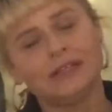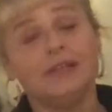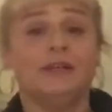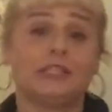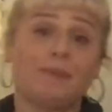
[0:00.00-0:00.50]

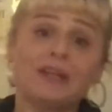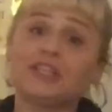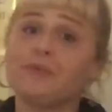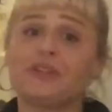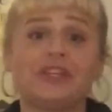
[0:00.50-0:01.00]

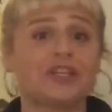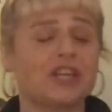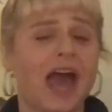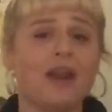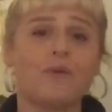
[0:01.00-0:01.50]
Especially with this
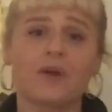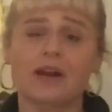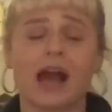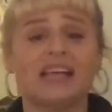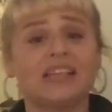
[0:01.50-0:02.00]
shadow work,
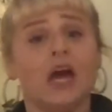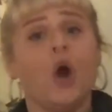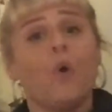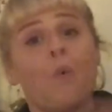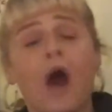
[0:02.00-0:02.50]
guys.
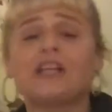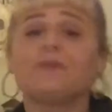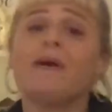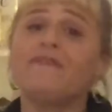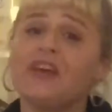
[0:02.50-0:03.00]
Watch
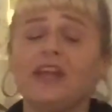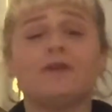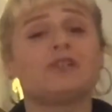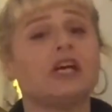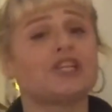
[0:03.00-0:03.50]
my
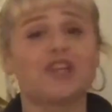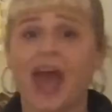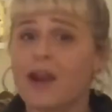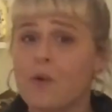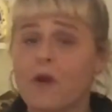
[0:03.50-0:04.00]
videos on
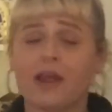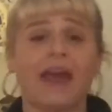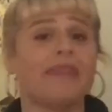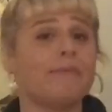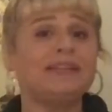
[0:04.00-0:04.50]
shadow work,
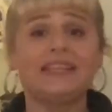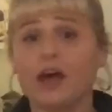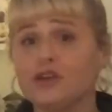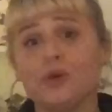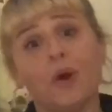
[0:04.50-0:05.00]
and let me tell
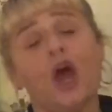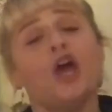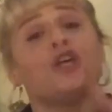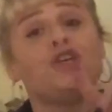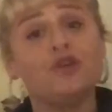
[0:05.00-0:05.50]
you,
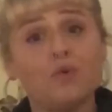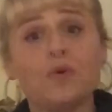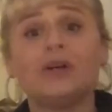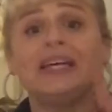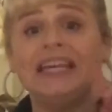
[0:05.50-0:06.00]
you
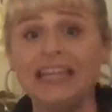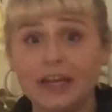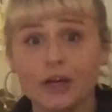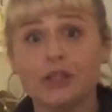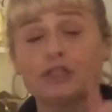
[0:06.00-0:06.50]
will
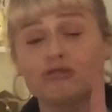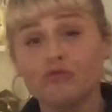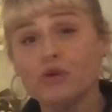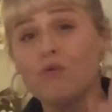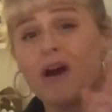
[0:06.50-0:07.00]
hear the
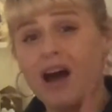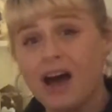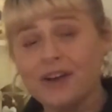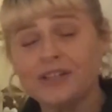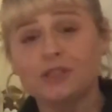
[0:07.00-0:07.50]
true,
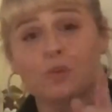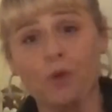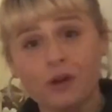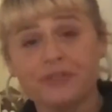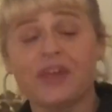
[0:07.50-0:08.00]
honest
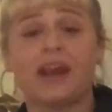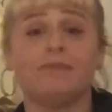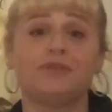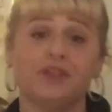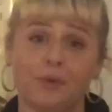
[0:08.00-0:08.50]
work that
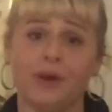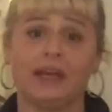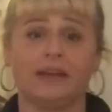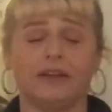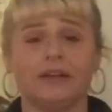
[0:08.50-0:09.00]
I'm
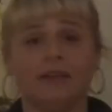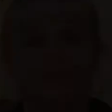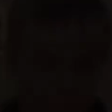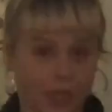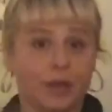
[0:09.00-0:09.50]

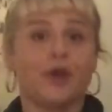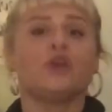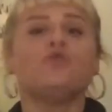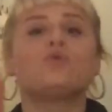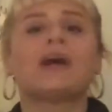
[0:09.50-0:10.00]
doing.
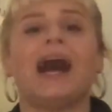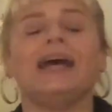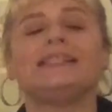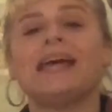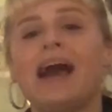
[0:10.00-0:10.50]
You
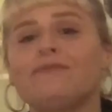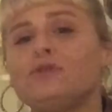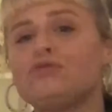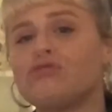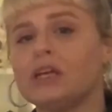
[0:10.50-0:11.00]
guys have
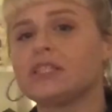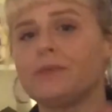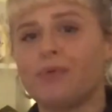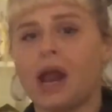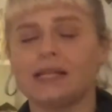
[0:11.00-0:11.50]
to trust the
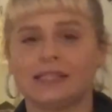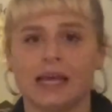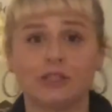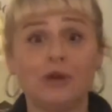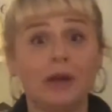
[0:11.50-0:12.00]

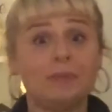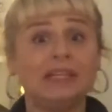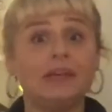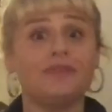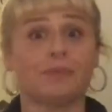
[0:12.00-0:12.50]
process. You got to
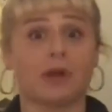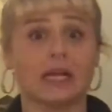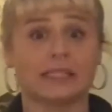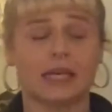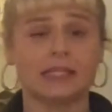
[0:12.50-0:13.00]
believe in the
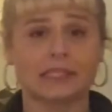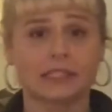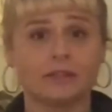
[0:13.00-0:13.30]
process.